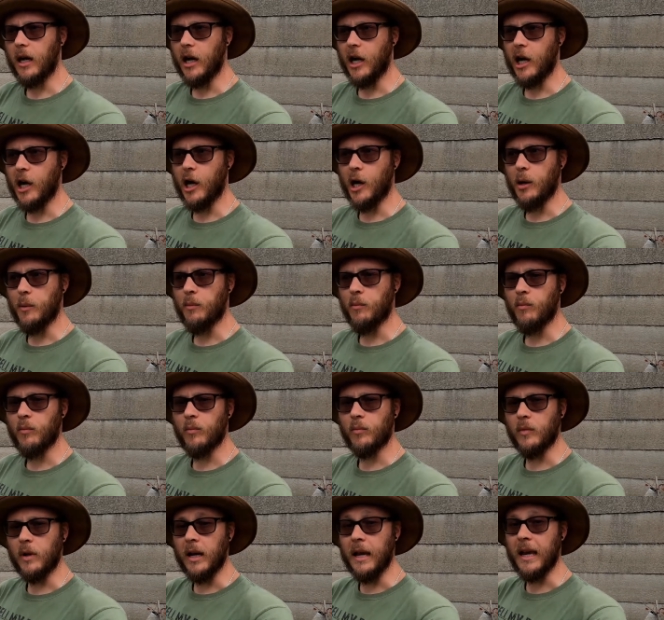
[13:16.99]

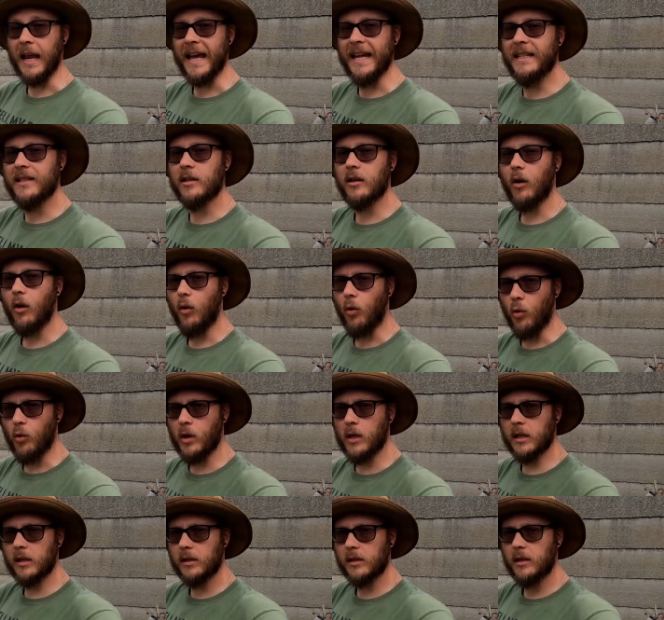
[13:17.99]
late
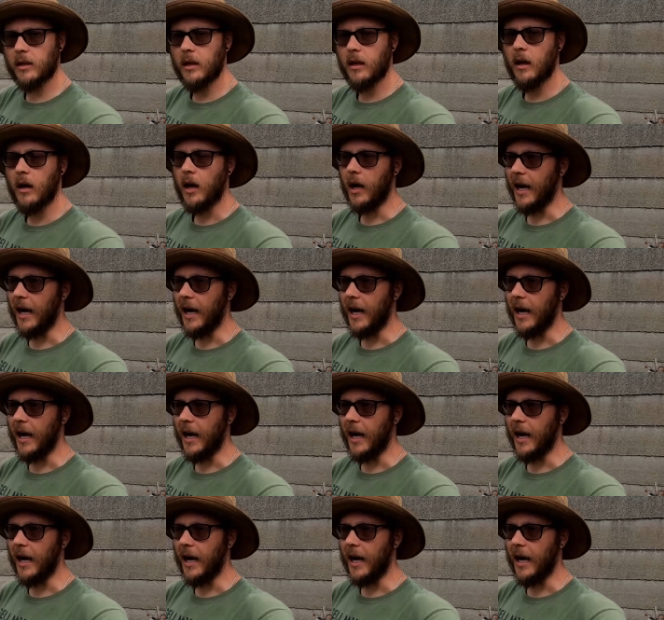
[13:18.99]
August.